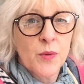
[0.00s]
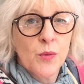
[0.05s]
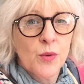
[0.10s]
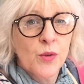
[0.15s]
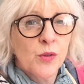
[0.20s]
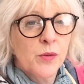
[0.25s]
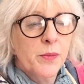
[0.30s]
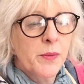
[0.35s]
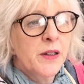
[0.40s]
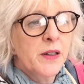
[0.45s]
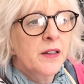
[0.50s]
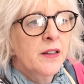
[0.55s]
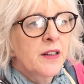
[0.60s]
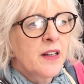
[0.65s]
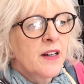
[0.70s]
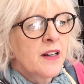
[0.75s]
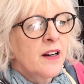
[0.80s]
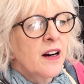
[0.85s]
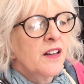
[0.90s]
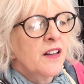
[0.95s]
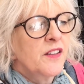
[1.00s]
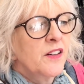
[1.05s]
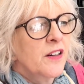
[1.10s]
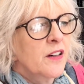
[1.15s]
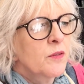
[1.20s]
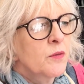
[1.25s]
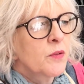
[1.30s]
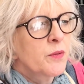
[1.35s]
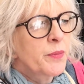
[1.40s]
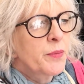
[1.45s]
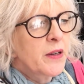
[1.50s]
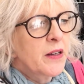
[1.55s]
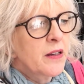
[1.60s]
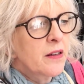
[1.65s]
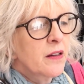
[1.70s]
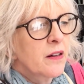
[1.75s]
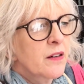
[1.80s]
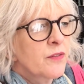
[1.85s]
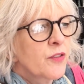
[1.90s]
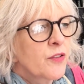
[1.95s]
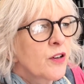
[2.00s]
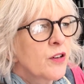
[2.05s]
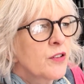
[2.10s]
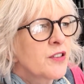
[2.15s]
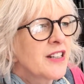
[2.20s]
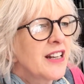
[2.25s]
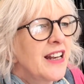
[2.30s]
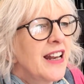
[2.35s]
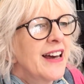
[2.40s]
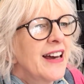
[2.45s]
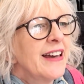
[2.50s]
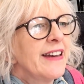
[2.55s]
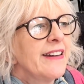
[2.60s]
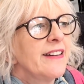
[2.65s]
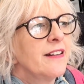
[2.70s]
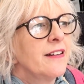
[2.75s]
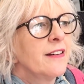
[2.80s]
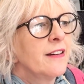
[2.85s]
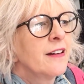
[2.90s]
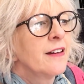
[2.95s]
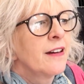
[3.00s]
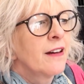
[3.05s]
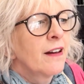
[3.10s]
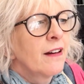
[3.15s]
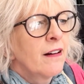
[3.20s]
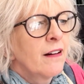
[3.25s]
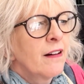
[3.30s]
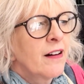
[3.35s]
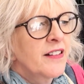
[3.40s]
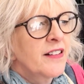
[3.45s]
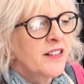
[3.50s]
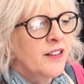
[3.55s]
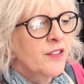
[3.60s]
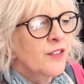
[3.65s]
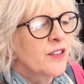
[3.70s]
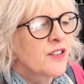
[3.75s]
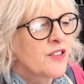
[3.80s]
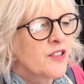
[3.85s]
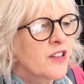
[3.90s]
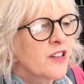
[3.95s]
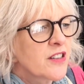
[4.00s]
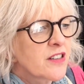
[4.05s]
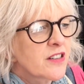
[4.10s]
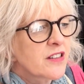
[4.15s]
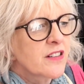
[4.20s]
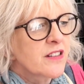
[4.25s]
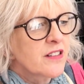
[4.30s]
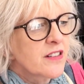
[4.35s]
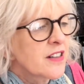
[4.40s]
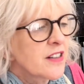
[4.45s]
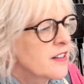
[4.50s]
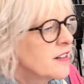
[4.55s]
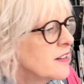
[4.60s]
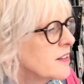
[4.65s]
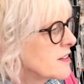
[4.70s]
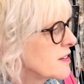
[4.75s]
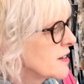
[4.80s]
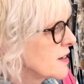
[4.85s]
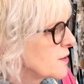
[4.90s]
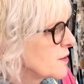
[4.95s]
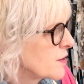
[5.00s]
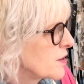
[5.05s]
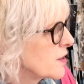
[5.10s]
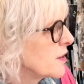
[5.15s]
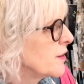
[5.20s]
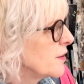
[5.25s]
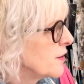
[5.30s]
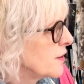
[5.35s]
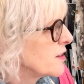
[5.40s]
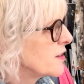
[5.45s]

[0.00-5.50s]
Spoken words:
warmer, I think I've got a delay. I don't adjust until it's absolutely